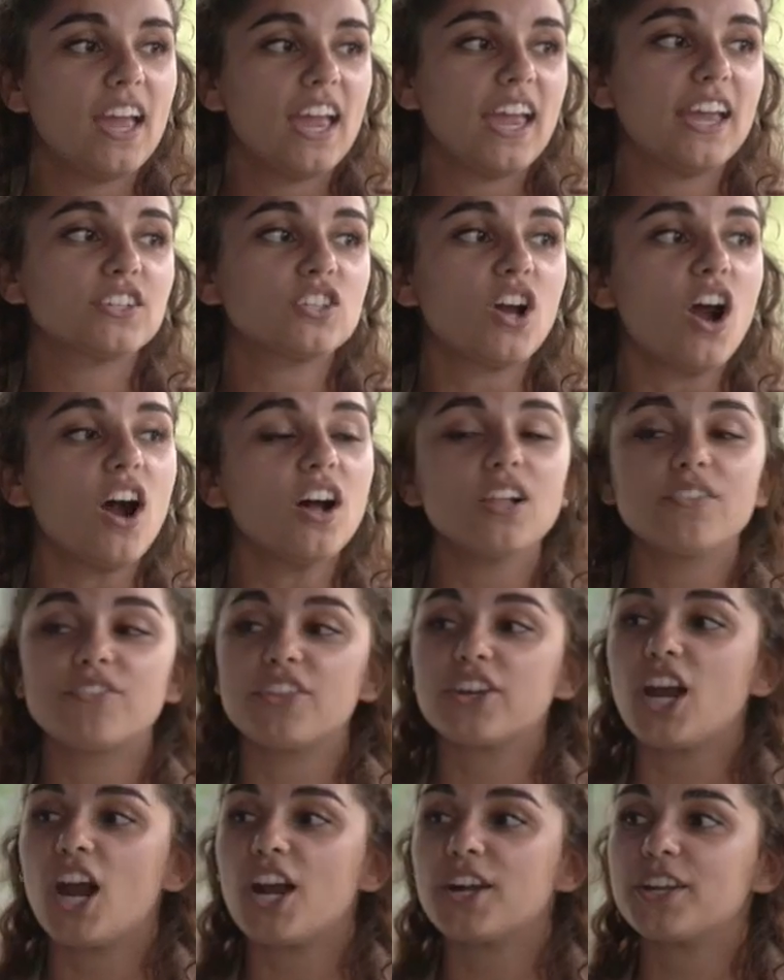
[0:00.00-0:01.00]
And all of
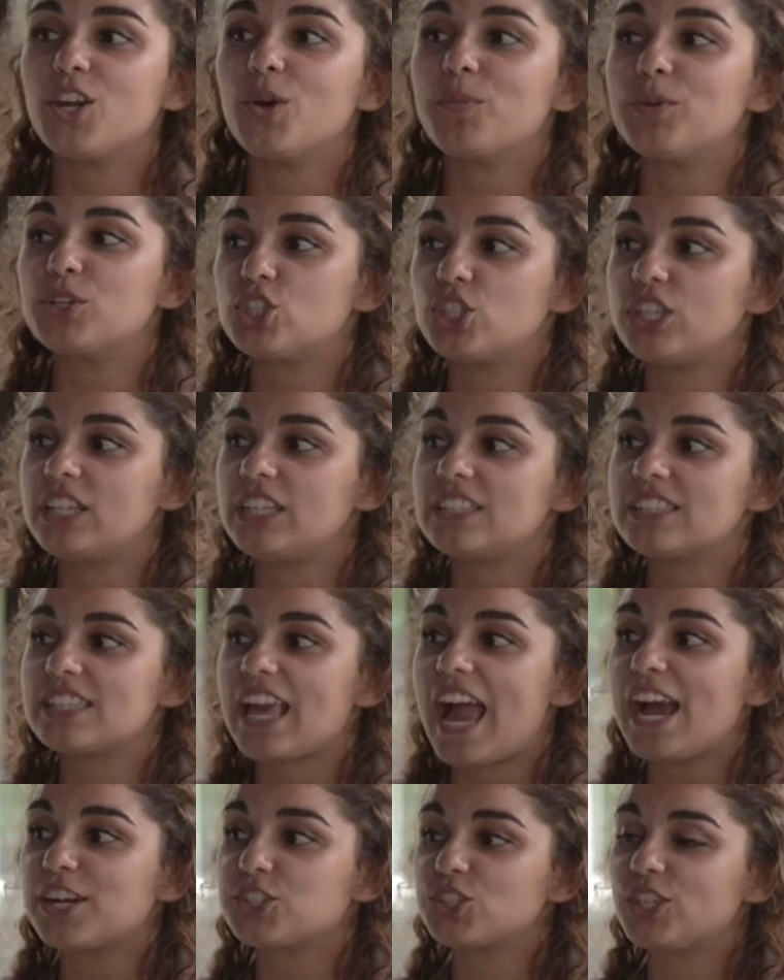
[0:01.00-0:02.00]
the cardio machines
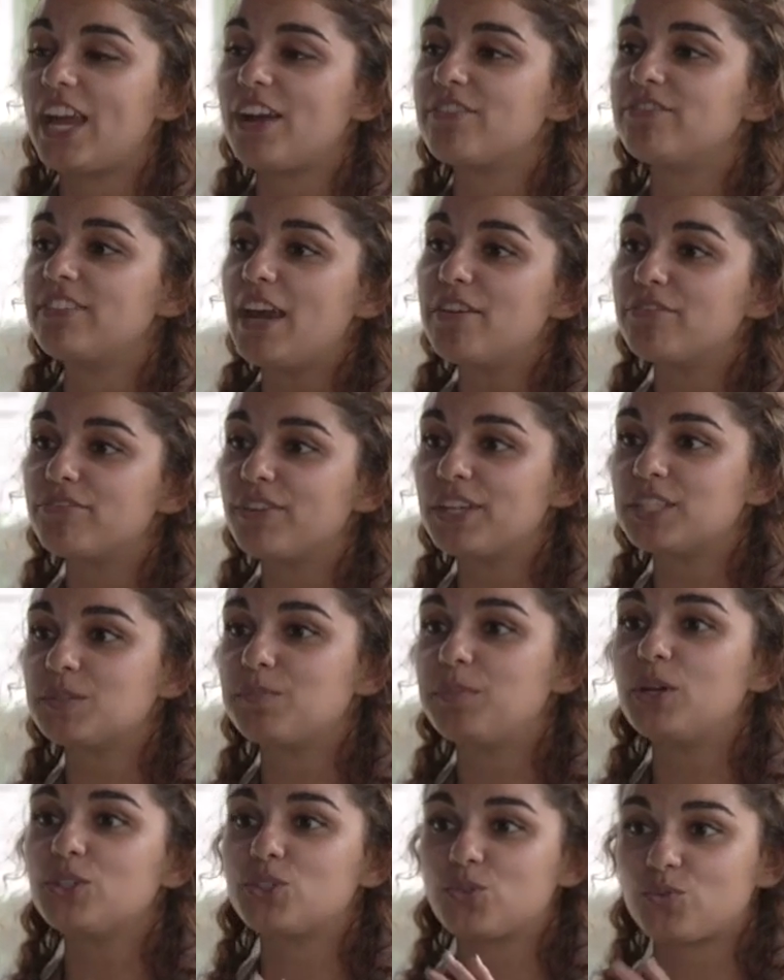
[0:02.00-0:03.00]
actually have Netflix
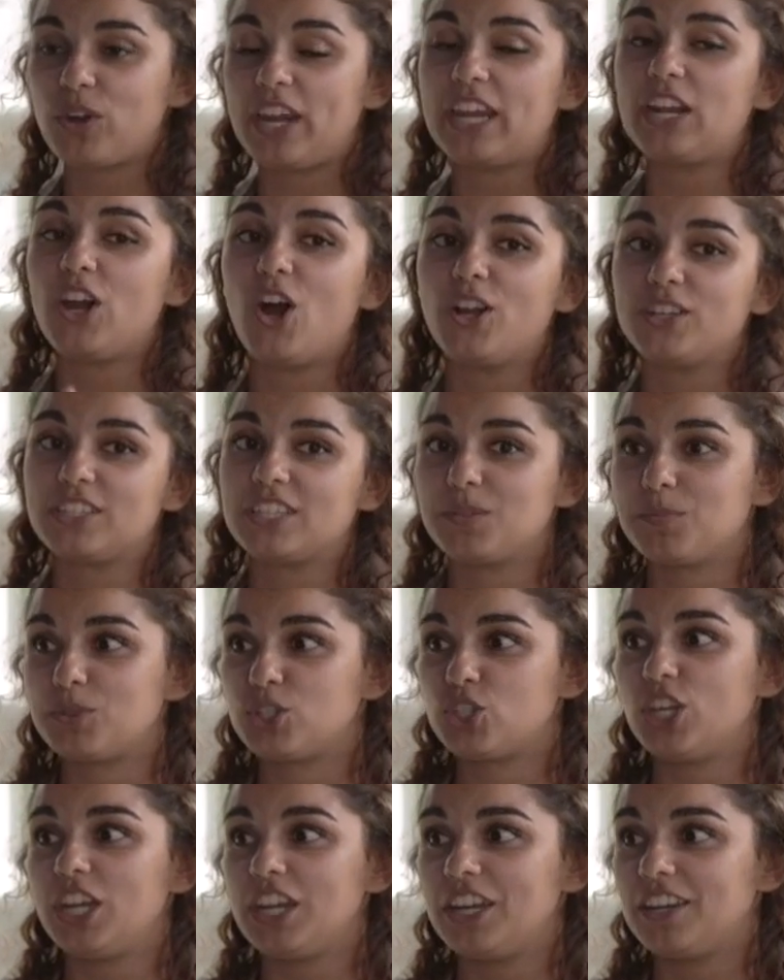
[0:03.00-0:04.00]
built right onto the
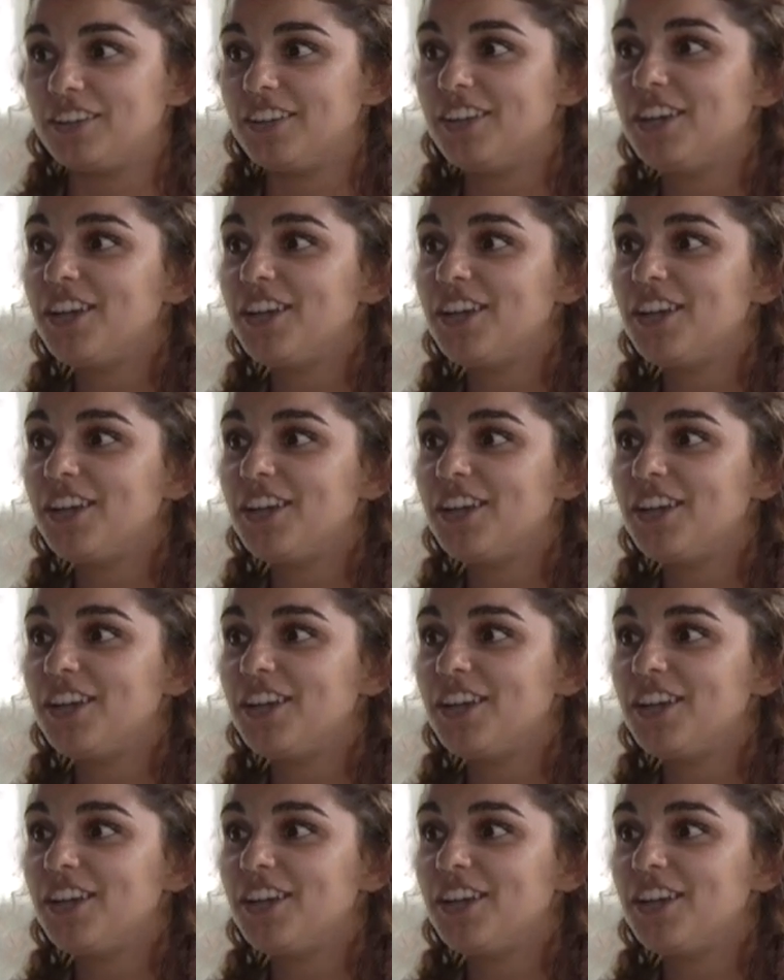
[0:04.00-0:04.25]
machine.